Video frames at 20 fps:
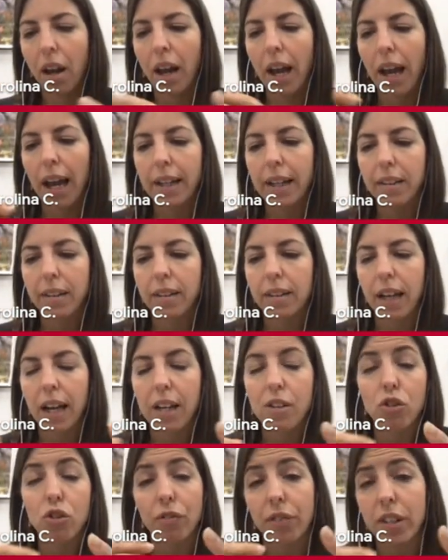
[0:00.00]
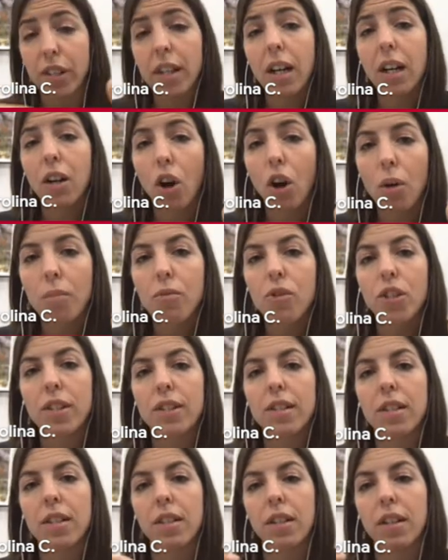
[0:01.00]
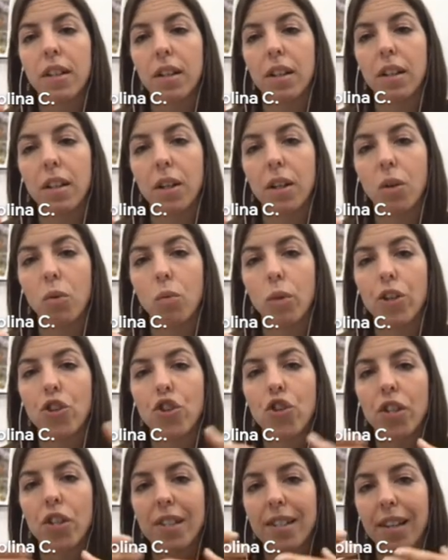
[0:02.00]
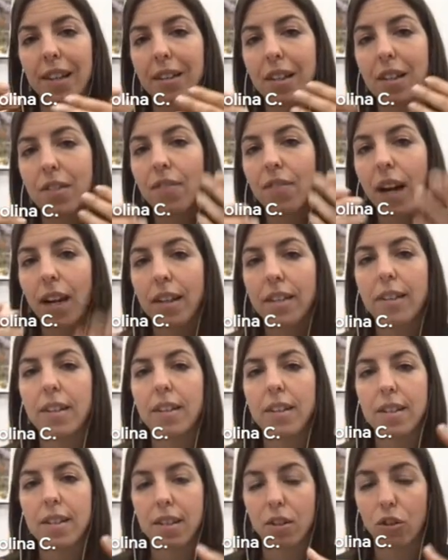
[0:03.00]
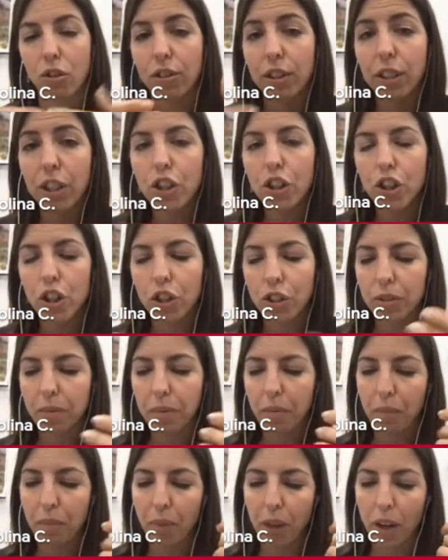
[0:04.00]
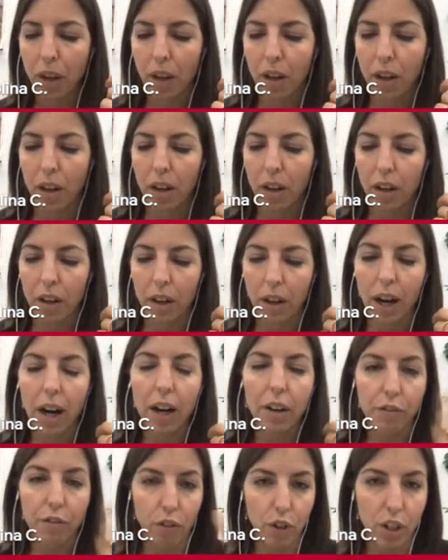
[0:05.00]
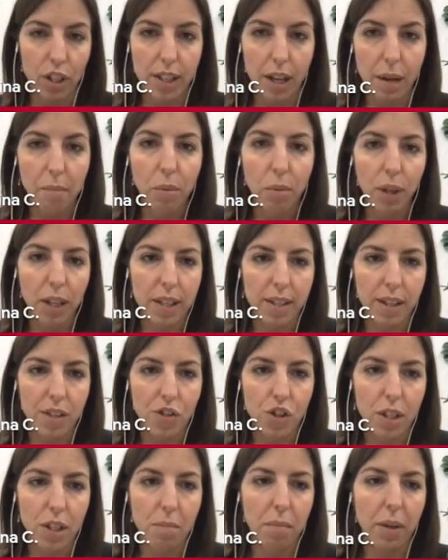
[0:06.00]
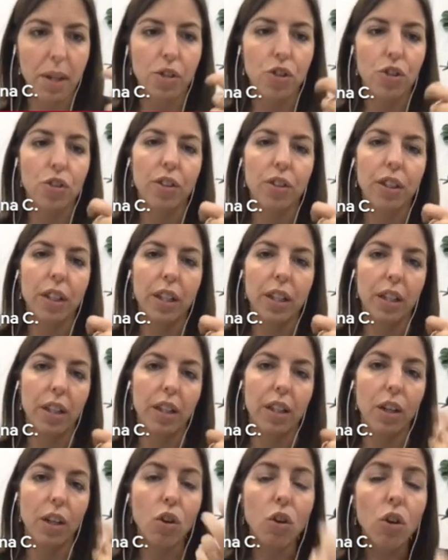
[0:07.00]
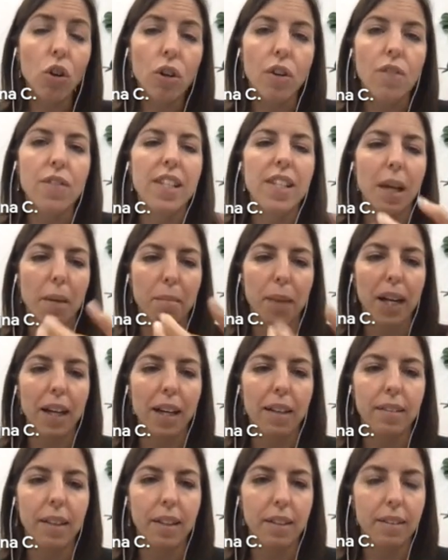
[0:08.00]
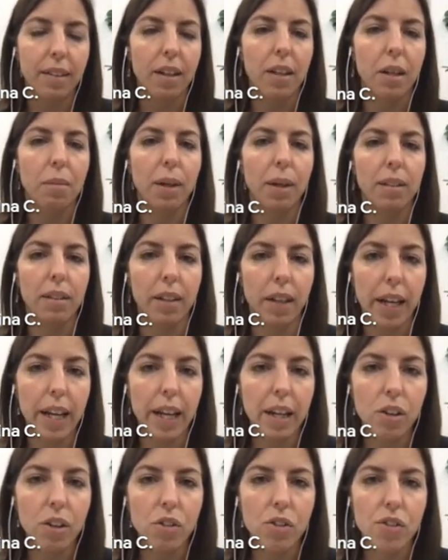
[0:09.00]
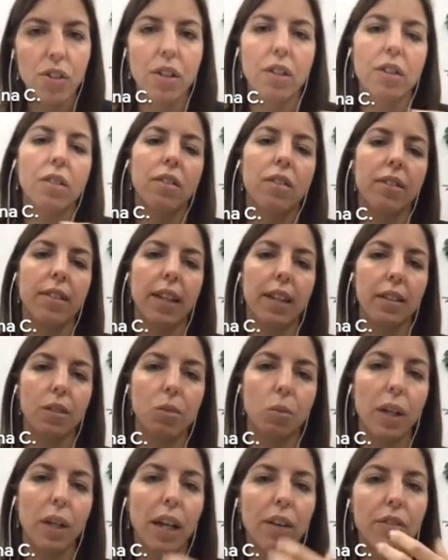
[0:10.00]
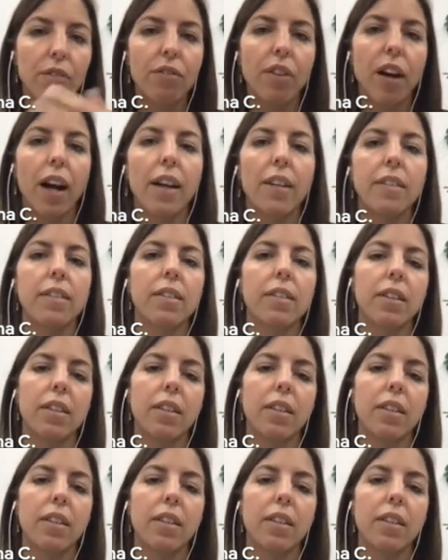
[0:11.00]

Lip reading: And astrophysical objects which satisfy this condition are, for example, as I just mentioned, the core of subgalactic dark matter halos that we can find